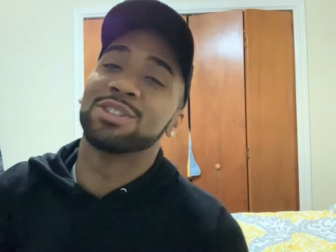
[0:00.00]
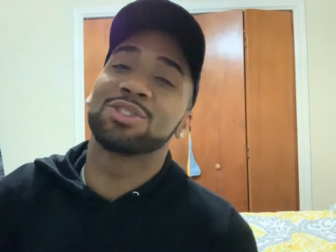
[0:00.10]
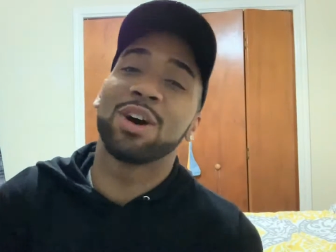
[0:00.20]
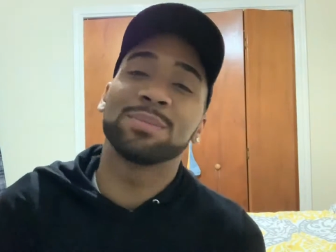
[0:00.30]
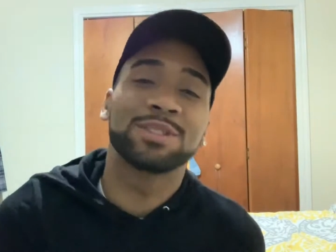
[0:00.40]

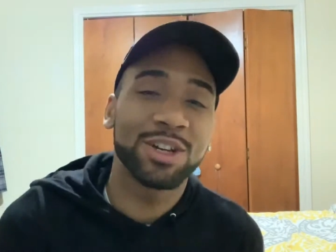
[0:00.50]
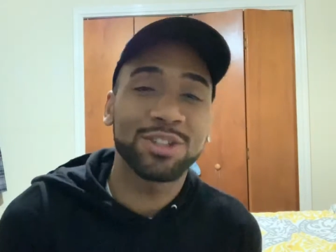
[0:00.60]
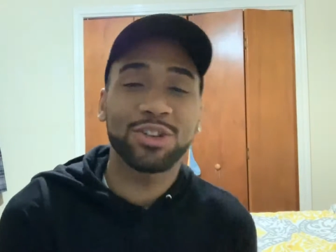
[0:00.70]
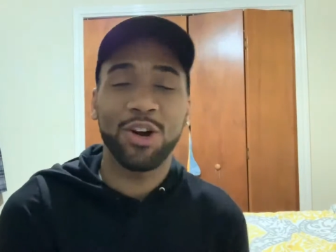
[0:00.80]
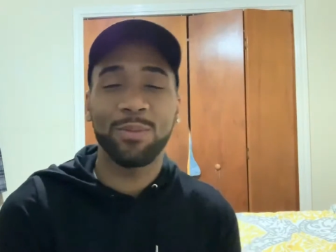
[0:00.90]
So I'm
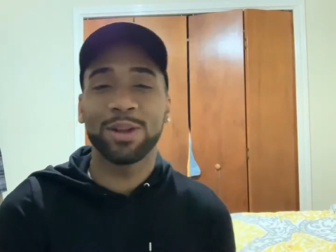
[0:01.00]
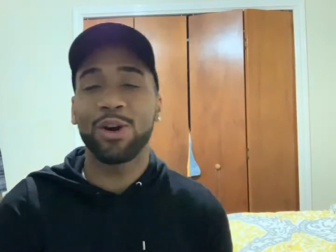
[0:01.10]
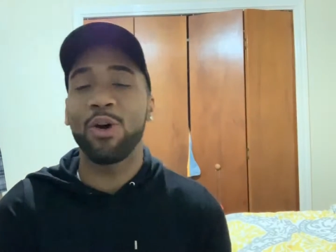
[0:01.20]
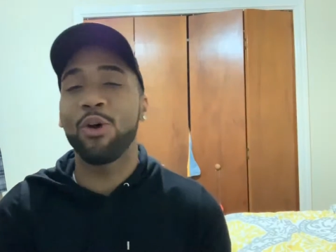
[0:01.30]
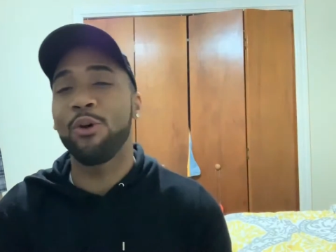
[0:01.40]
just coming
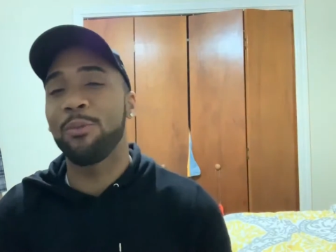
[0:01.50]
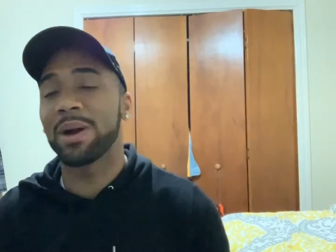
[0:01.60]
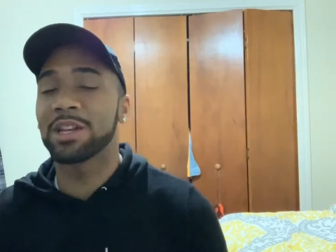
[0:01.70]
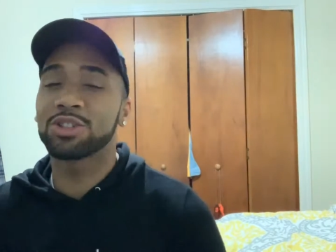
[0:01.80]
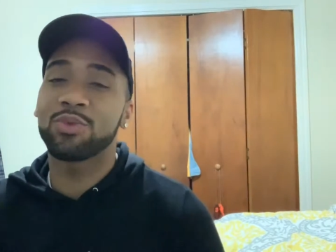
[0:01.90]
home
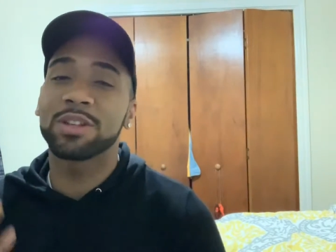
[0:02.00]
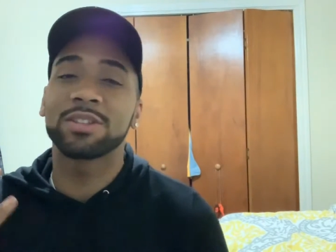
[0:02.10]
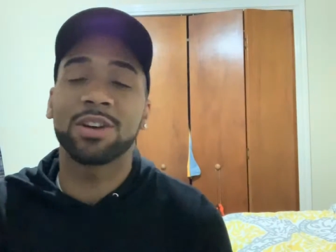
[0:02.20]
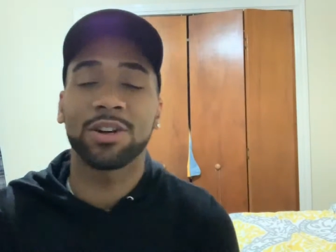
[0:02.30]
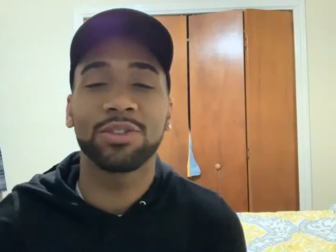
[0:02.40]
and I just wanted
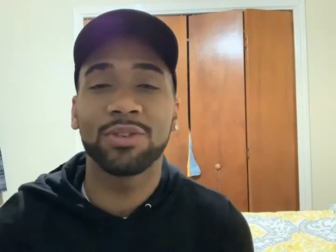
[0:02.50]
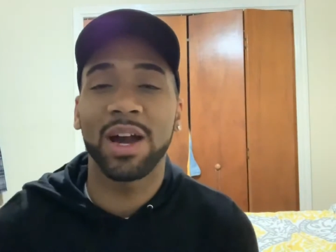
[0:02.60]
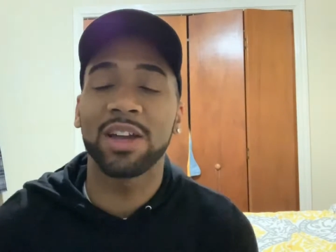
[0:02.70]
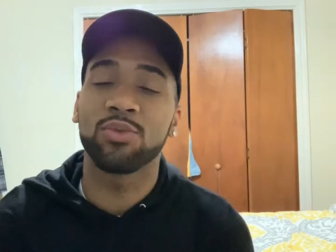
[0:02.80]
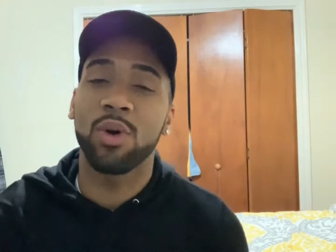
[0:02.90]
to talk to you
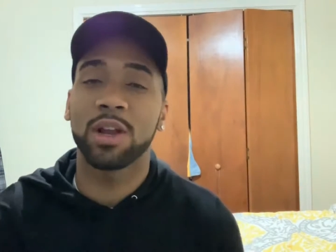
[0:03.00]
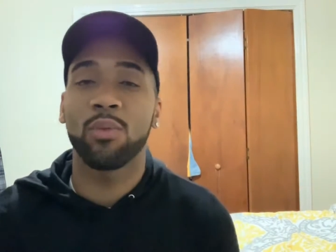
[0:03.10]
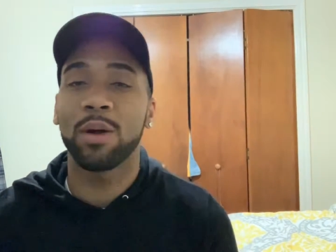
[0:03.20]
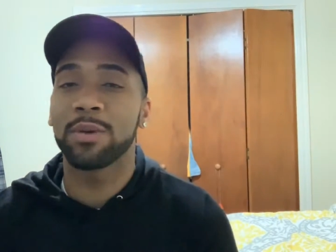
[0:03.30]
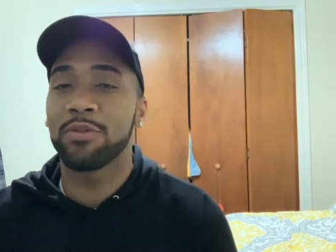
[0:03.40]
guys
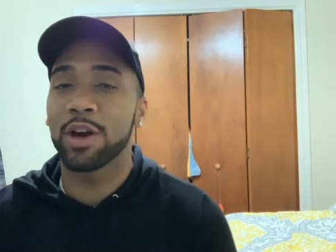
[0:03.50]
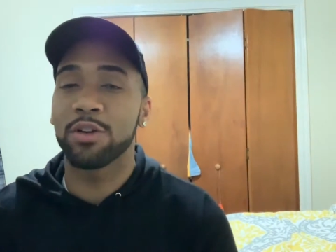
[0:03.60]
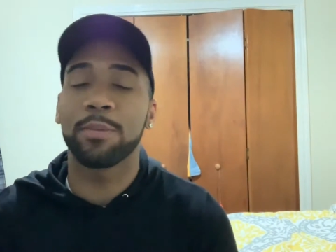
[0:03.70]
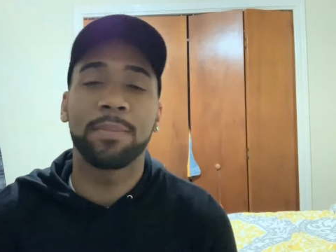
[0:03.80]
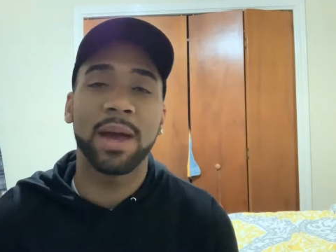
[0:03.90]
one-on-one before I
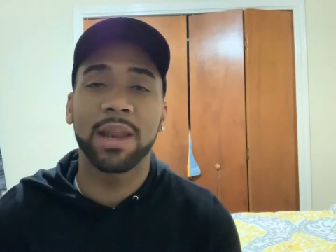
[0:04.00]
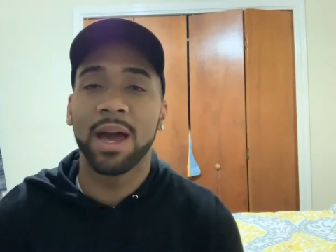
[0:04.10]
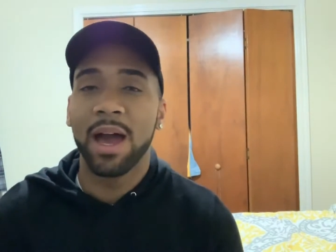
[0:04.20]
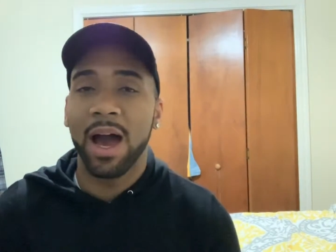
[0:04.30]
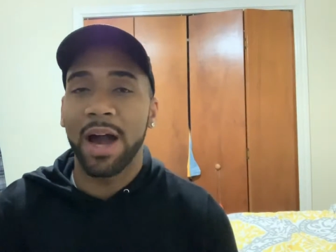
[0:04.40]
go to
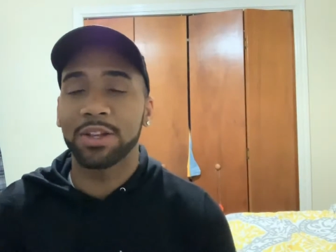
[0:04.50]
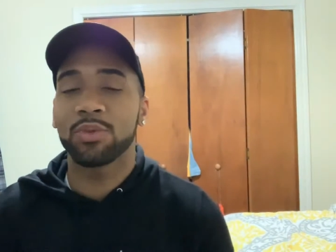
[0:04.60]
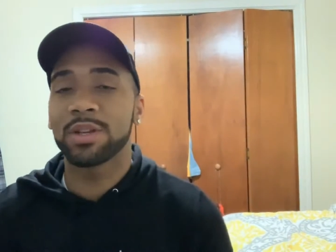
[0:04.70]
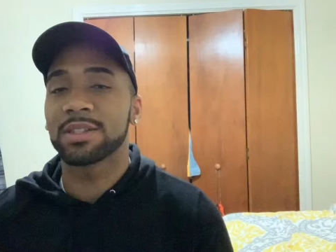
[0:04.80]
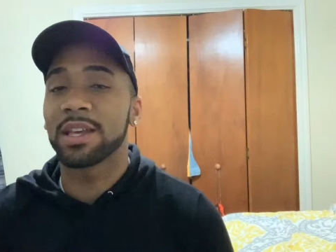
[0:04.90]
bed. I just
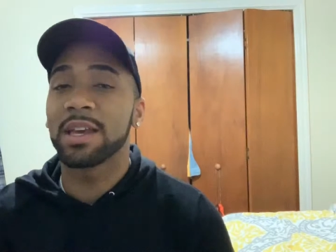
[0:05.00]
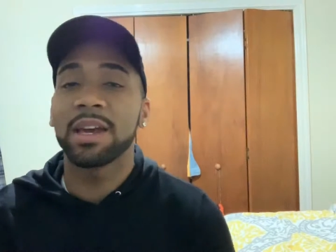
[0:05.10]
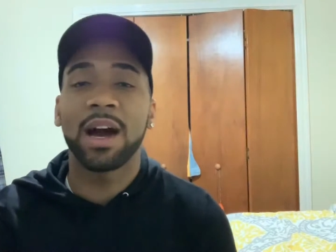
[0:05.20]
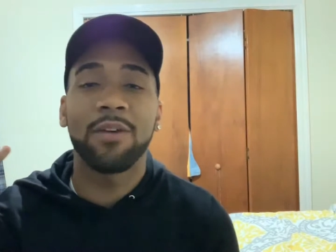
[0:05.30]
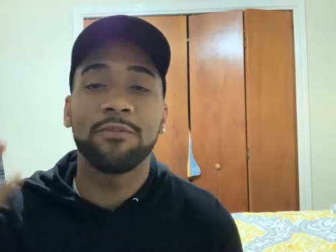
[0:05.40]
want to
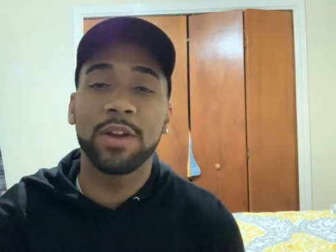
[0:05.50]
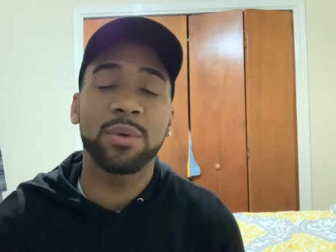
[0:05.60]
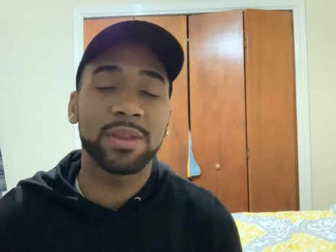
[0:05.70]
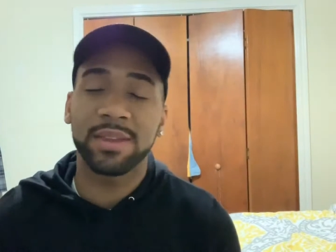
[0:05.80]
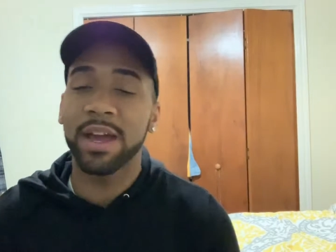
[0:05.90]
say I'm
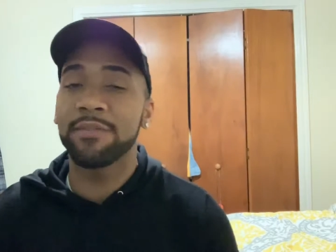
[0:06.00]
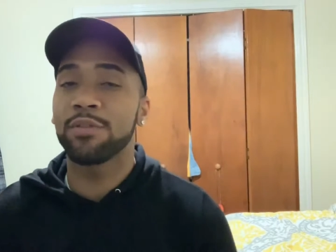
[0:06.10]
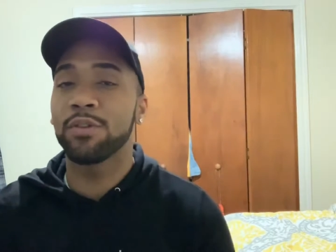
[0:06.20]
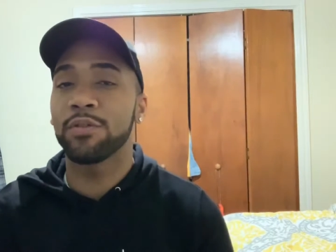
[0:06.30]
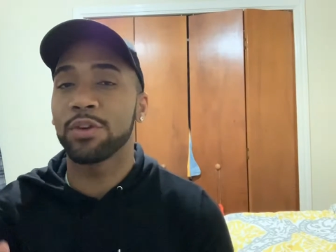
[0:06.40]
very
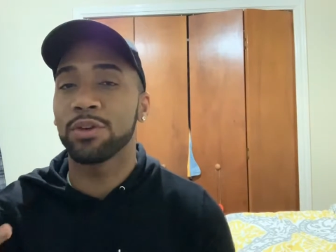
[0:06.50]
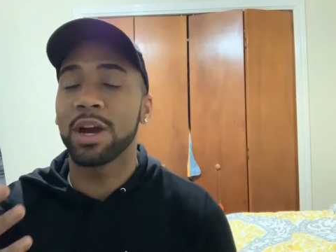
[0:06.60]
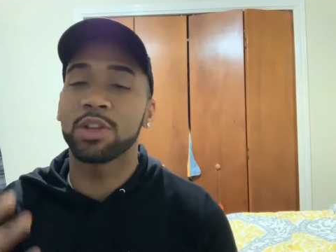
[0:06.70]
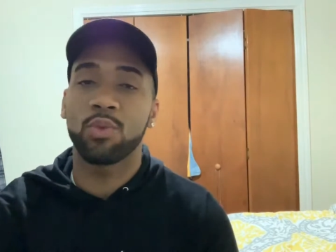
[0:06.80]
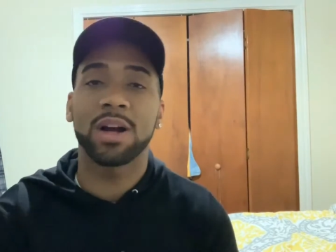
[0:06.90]
thankful for you
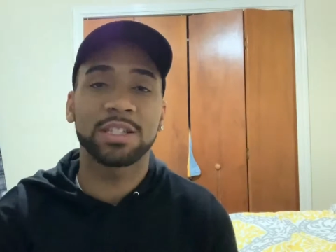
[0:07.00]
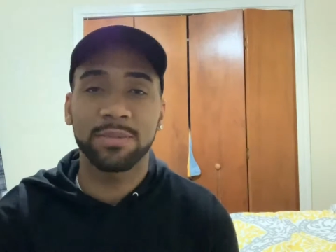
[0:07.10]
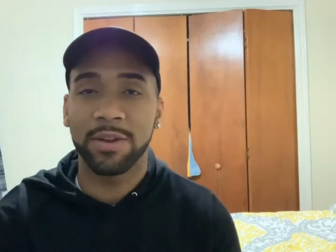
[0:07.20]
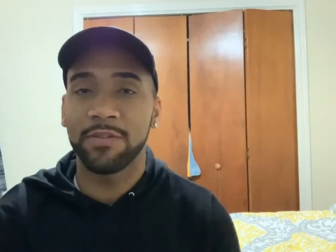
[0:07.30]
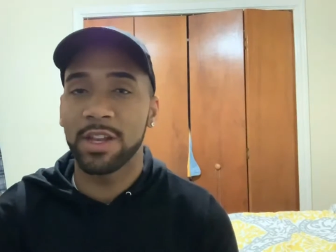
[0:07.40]
guys
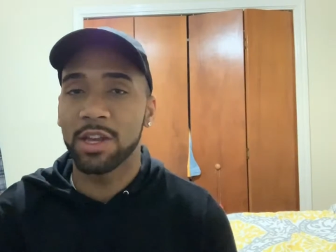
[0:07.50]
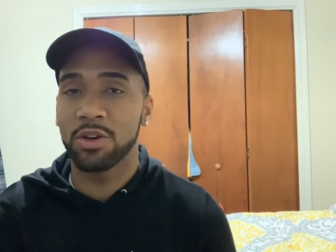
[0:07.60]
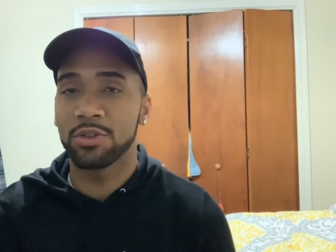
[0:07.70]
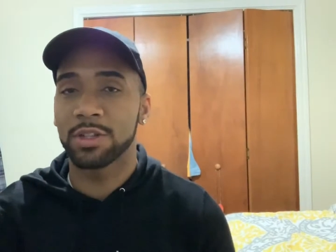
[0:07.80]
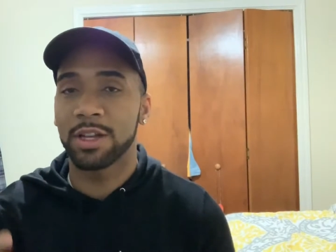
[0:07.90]
watching my
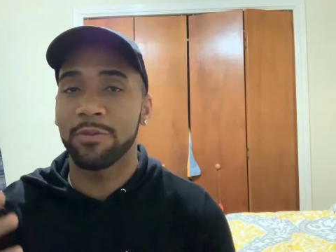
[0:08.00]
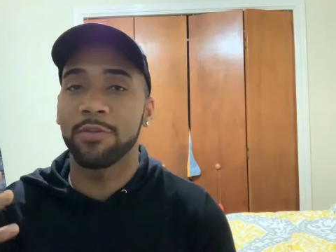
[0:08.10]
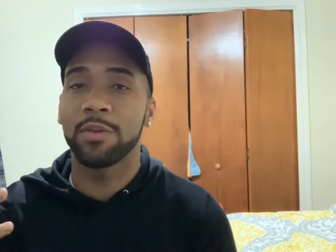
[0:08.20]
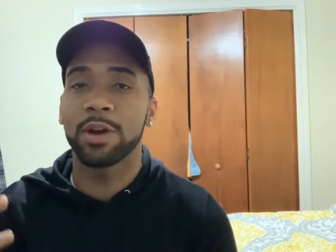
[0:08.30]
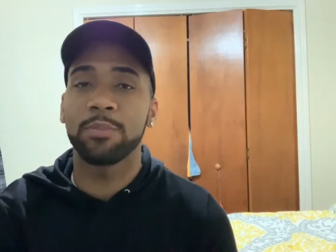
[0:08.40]
videos and
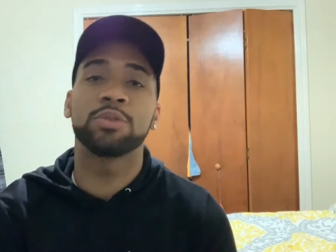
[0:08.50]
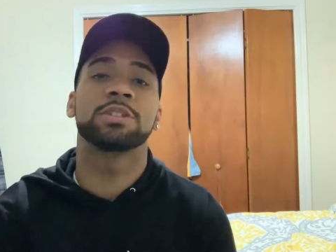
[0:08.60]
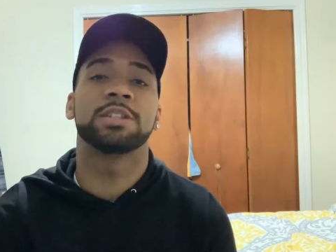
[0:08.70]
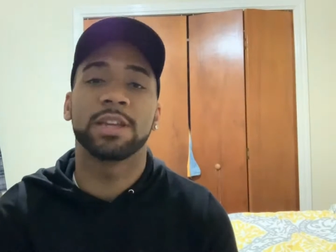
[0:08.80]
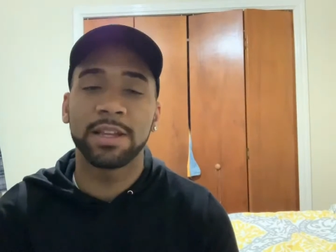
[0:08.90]
I'm very
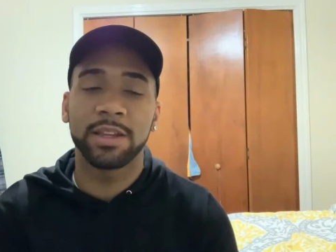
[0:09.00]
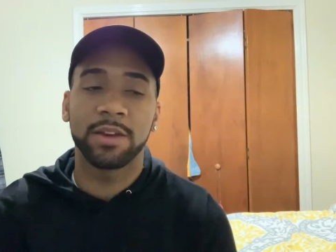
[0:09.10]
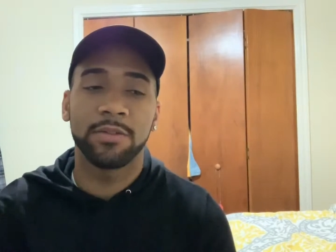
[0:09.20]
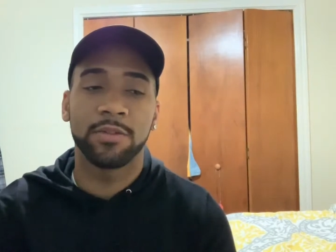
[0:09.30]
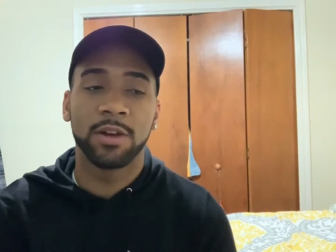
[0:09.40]

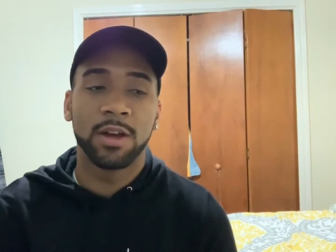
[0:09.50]
appreciative.